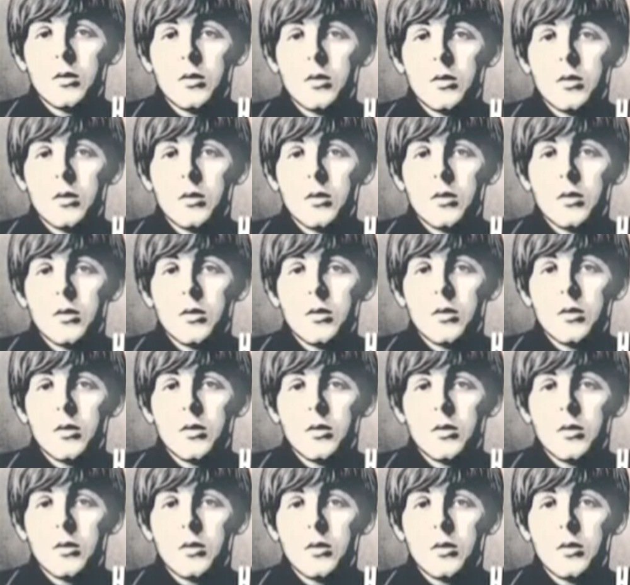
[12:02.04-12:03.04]

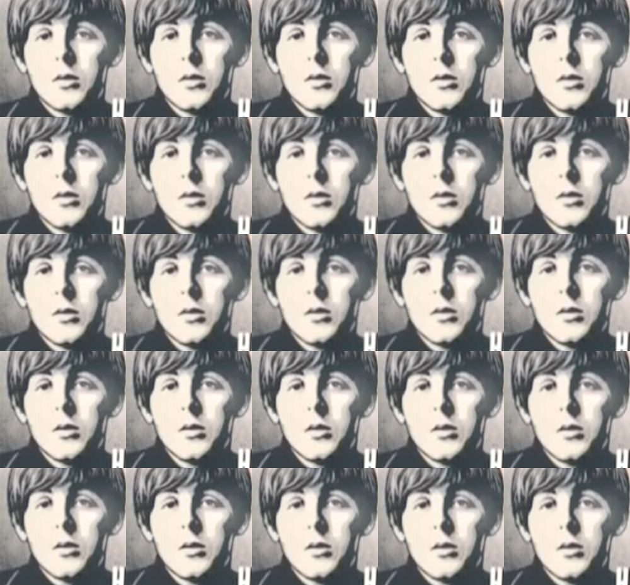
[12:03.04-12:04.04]

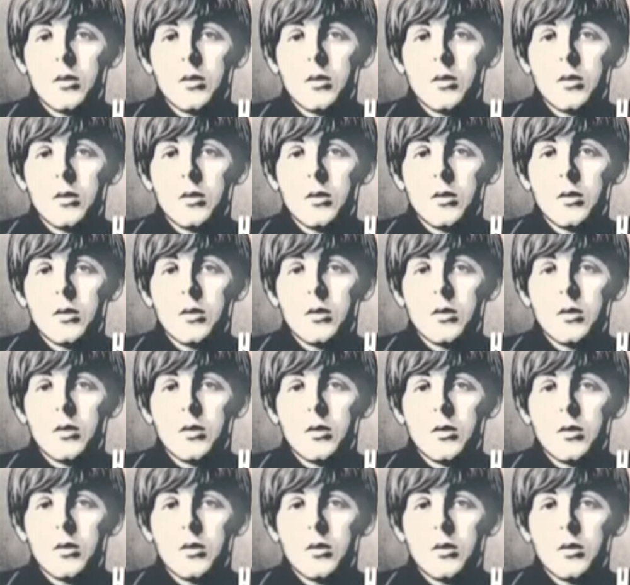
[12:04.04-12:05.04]

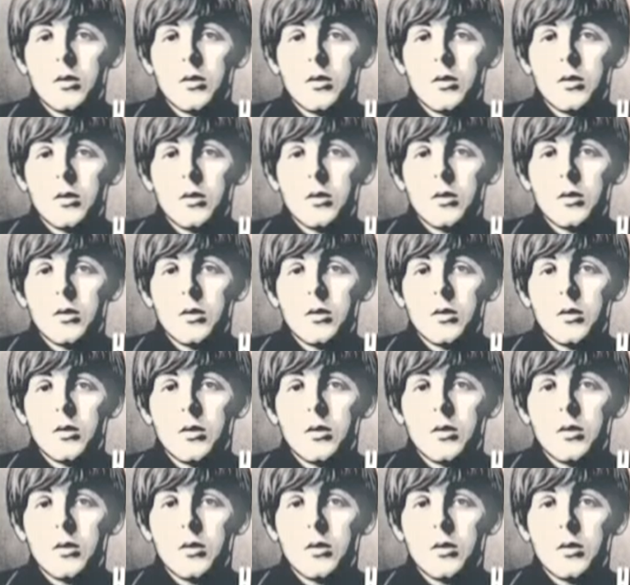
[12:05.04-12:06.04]

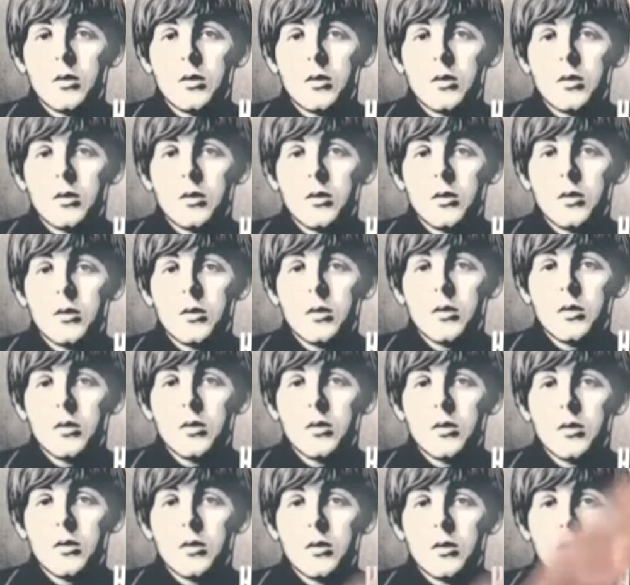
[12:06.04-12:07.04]

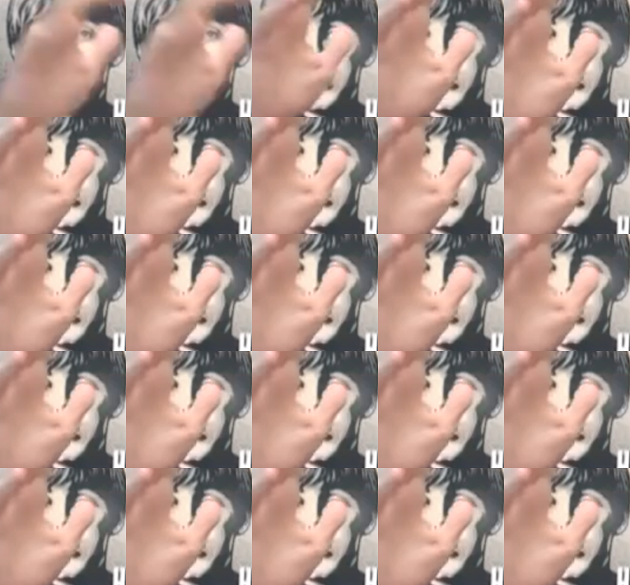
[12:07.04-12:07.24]
(silent)